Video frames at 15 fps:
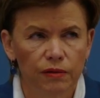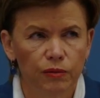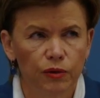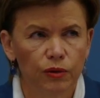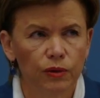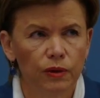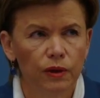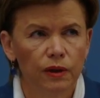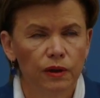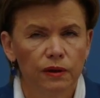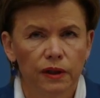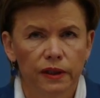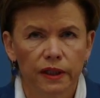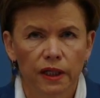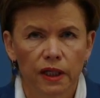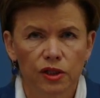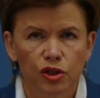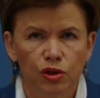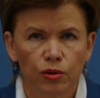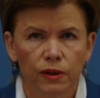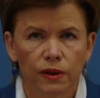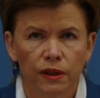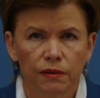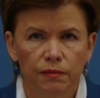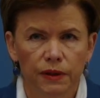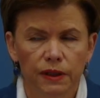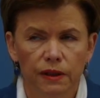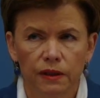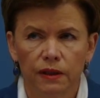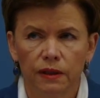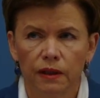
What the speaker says: And this is linked to